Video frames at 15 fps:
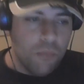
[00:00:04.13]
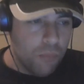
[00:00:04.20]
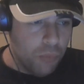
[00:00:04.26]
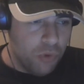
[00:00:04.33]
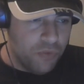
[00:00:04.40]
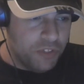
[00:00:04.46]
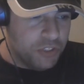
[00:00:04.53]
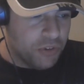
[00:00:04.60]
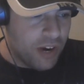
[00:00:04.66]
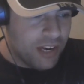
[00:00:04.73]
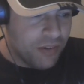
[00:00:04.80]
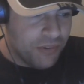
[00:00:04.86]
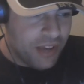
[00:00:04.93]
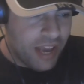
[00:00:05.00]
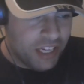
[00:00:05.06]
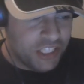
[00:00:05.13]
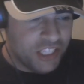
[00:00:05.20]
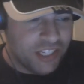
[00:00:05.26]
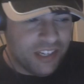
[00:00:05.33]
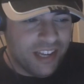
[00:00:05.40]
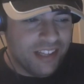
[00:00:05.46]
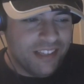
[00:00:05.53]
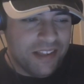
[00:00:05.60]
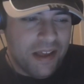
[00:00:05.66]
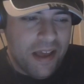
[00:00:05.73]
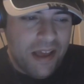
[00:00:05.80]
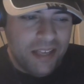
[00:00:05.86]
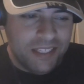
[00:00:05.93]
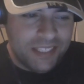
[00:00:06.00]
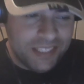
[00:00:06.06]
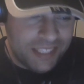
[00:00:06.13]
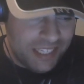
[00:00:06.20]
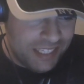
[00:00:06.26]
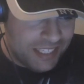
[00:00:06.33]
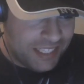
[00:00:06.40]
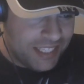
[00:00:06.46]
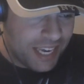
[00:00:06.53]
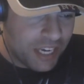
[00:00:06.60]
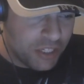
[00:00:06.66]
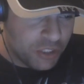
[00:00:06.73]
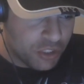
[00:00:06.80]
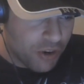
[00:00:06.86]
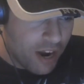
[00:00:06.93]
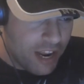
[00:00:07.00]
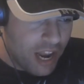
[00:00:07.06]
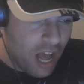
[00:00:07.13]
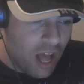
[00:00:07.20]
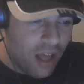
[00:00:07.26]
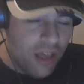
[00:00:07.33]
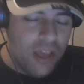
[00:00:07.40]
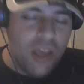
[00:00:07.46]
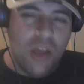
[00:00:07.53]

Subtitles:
movie trailer reaction, and it's the second trailer